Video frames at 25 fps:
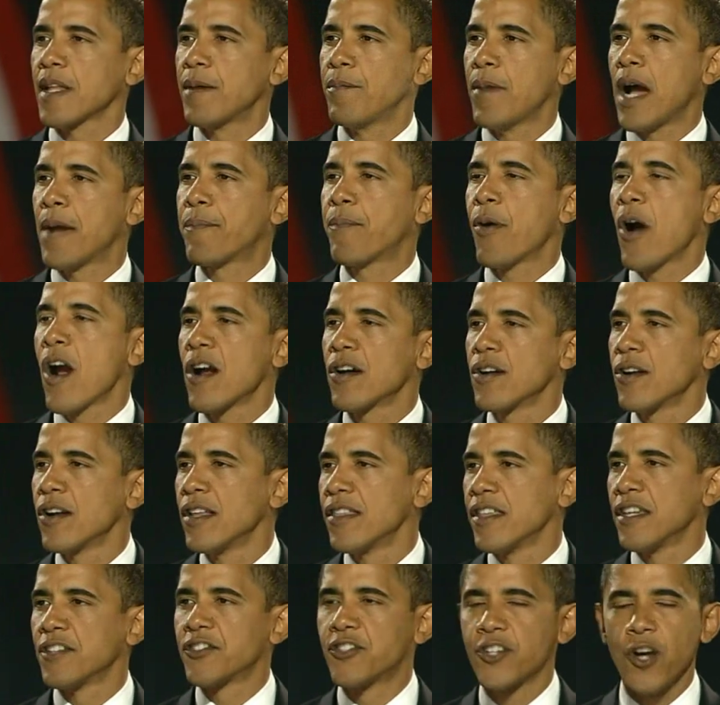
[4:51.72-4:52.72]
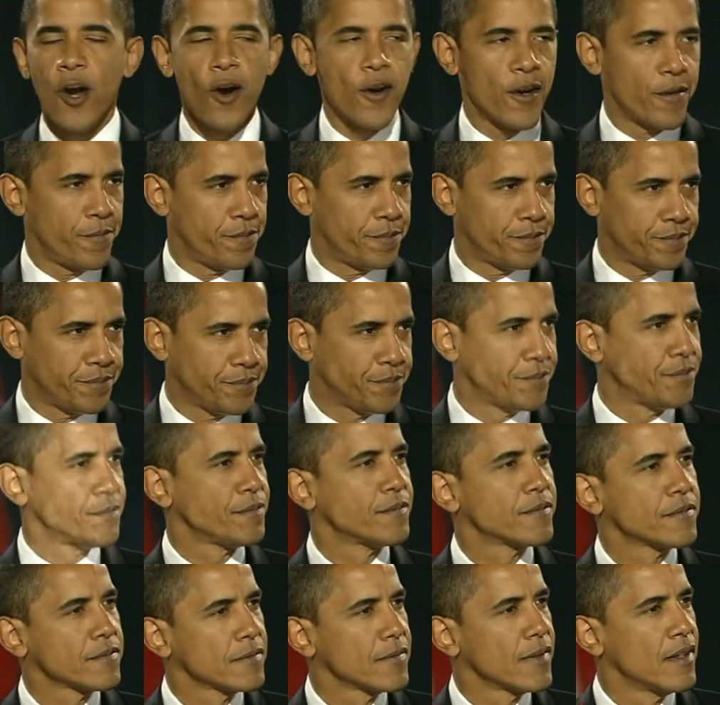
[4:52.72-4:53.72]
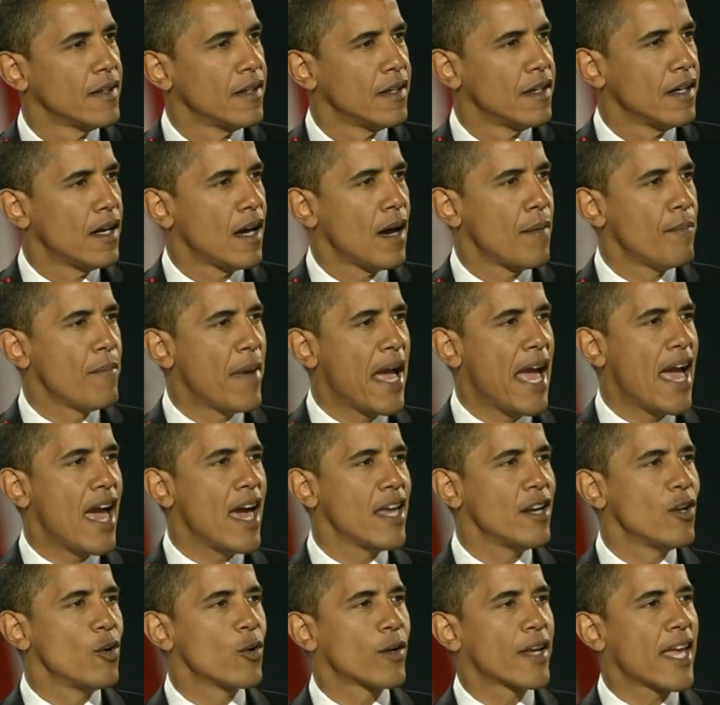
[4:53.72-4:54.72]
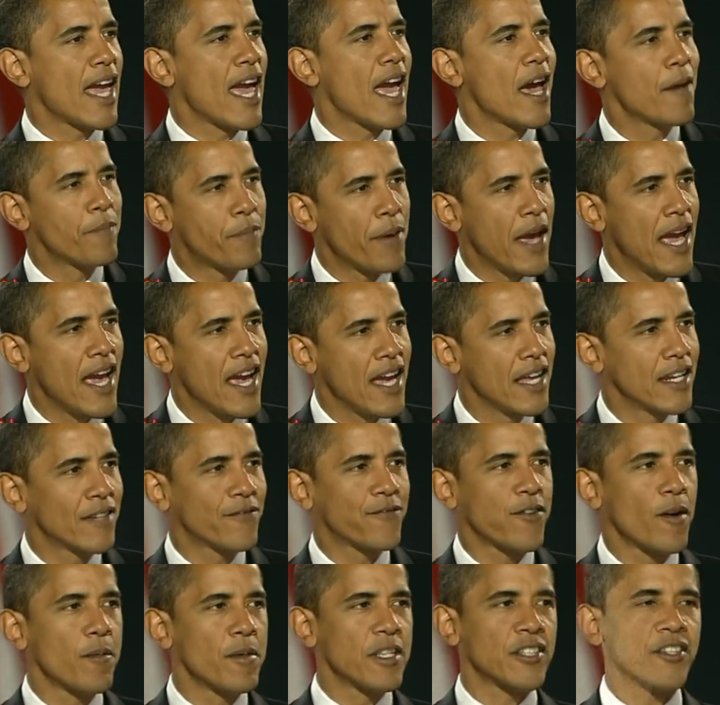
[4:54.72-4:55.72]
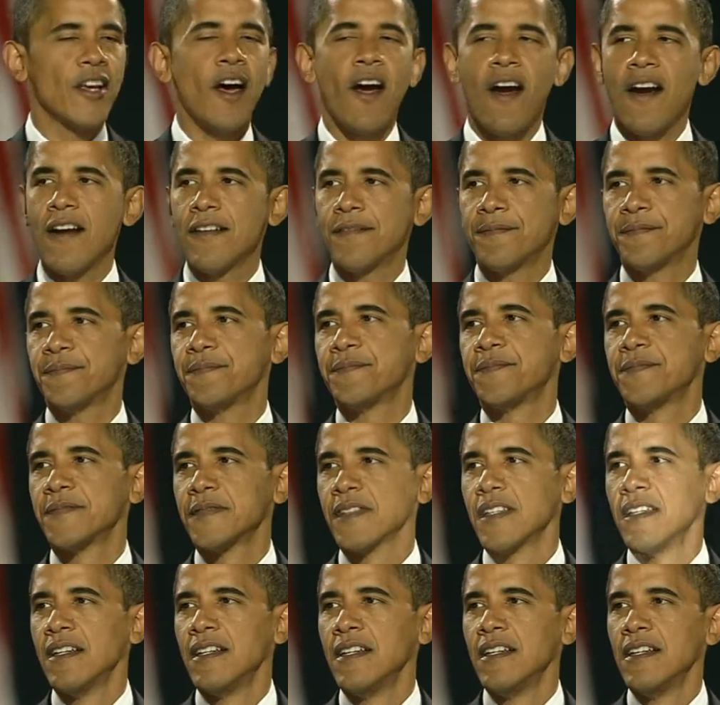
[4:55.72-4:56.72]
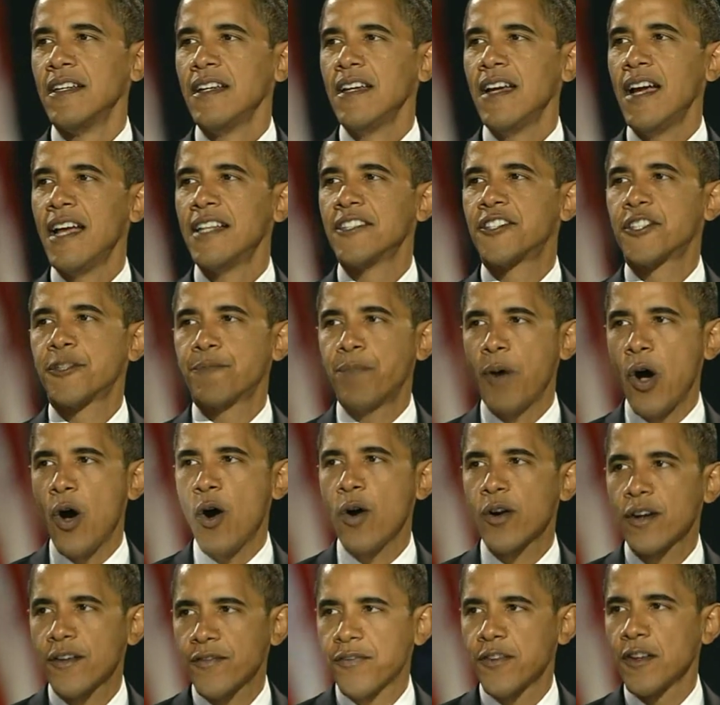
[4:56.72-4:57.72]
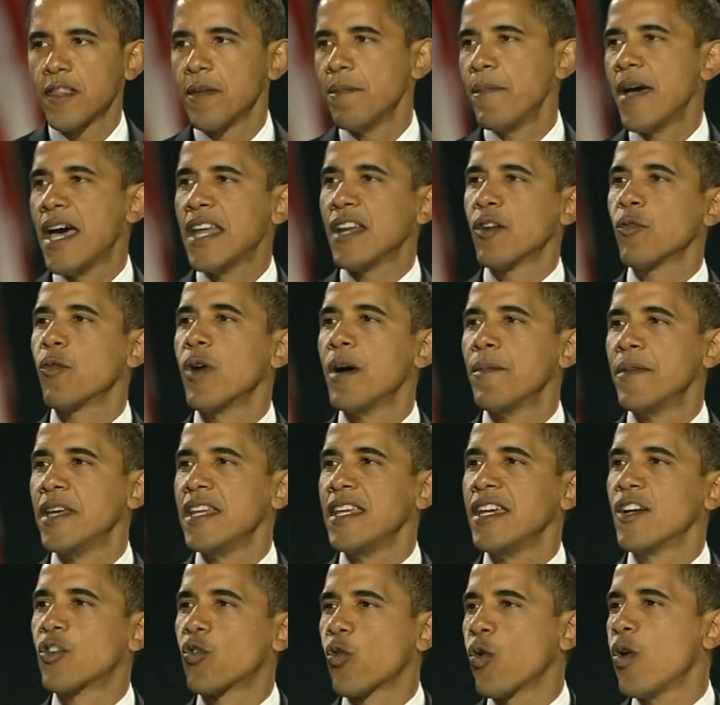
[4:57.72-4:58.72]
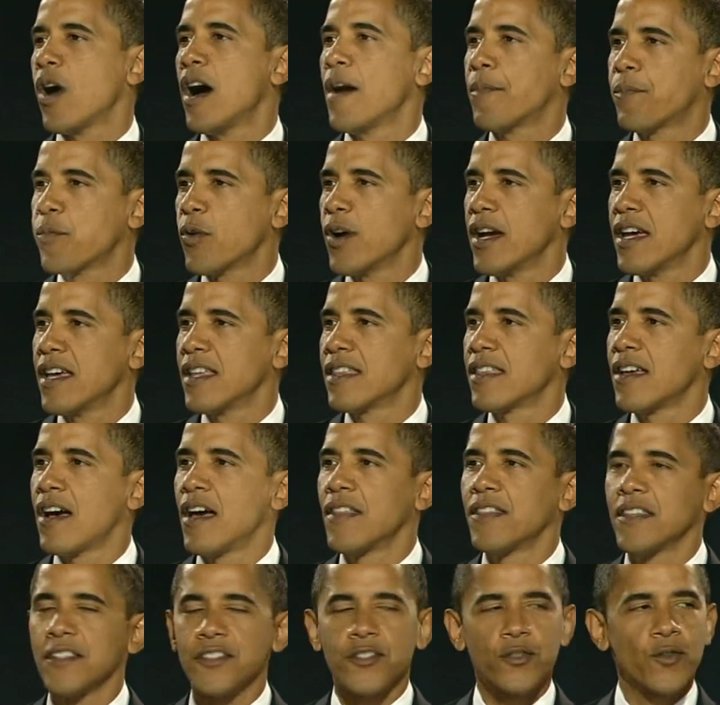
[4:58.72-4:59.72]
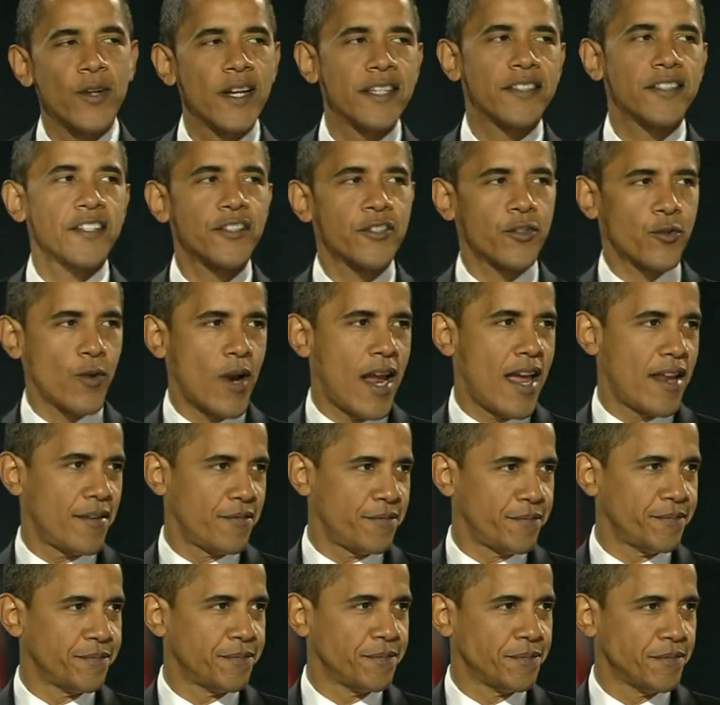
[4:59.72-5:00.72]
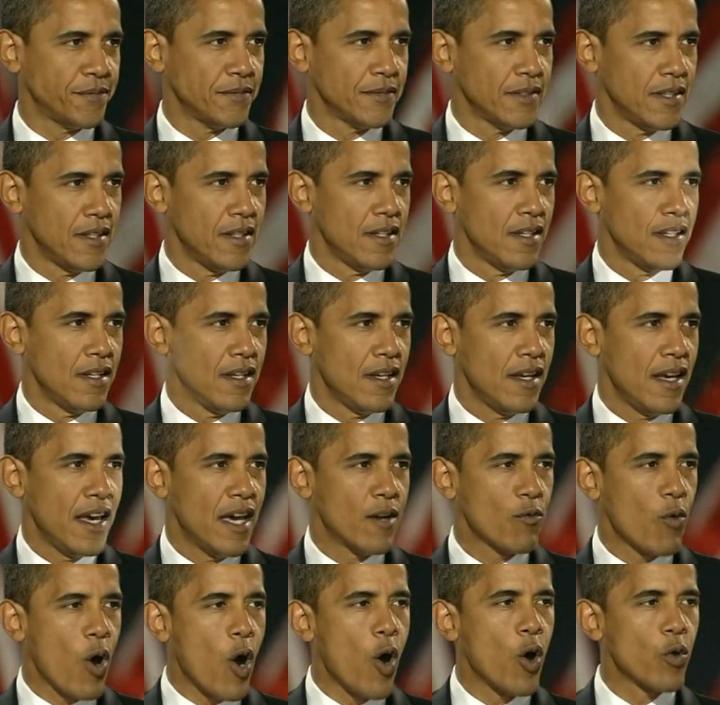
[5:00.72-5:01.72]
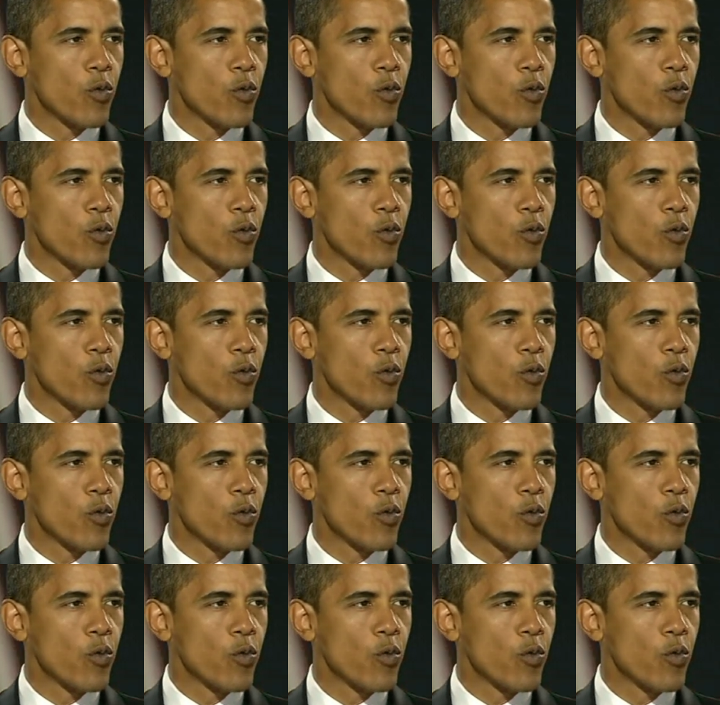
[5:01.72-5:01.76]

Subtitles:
my partner in this journey, a man who campaigned from his heart and spoke for the men and women he grew up with on the streets of Scranton and rode